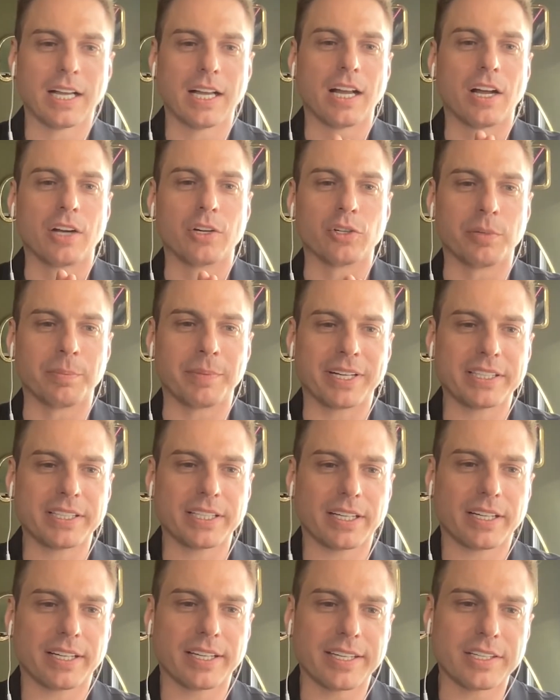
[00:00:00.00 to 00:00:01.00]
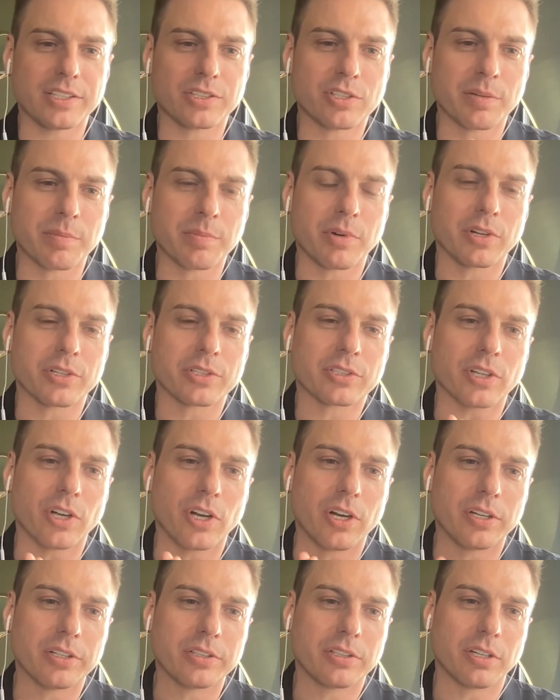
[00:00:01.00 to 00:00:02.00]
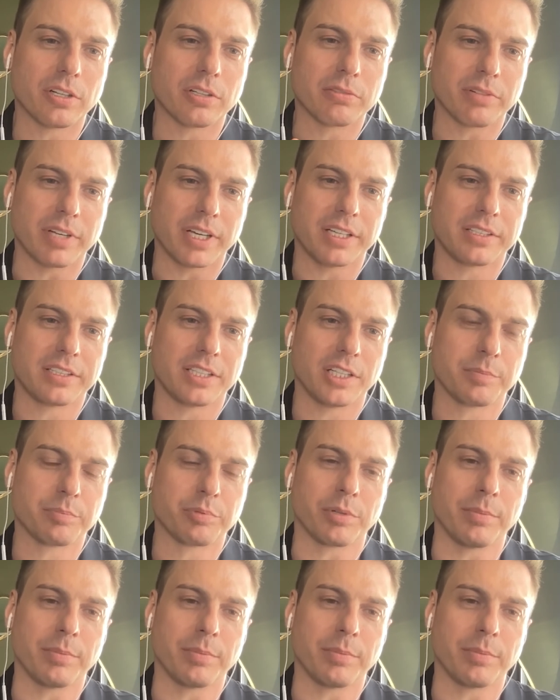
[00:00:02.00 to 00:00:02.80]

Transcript: Romania is the most underrated,